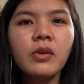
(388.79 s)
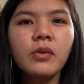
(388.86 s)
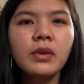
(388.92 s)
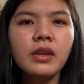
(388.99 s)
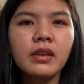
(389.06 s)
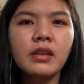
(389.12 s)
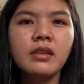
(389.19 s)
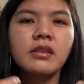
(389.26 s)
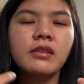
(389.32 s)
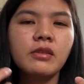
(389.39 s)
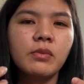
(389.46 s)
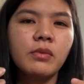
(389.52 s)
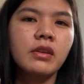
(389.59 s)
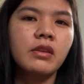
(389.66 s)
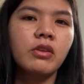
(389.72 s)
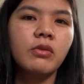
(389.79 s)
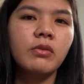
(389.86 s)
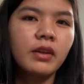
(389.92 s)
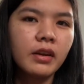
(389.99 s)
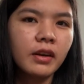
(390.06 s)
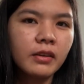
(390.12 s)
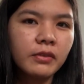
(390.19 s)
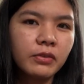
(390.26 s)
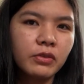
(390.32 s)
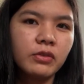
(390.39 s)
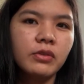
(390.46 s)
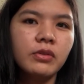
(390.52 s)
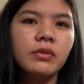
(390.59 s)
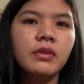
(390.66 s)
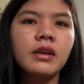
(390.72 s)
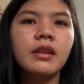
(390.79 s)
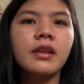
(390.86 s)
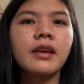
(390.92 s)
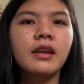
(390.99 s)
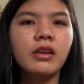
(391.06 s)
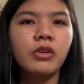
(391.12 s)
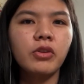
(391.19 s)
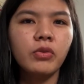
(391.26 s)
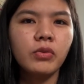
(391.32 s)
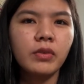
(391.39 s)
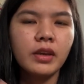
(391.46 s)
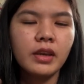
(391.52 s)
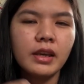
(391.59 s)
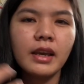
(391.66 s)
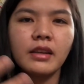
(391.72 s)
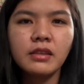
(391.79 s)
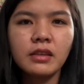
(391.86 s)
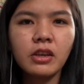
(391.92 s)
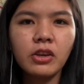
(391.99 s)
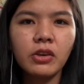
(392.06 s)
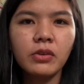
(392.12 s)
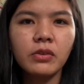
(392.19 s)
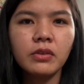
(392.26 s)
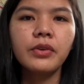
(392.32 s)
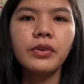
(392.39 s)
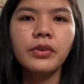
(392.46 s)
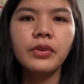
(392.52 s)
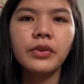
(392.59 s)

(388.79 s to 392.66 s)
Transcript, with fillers: knowing this is what you love to do, and then you execute.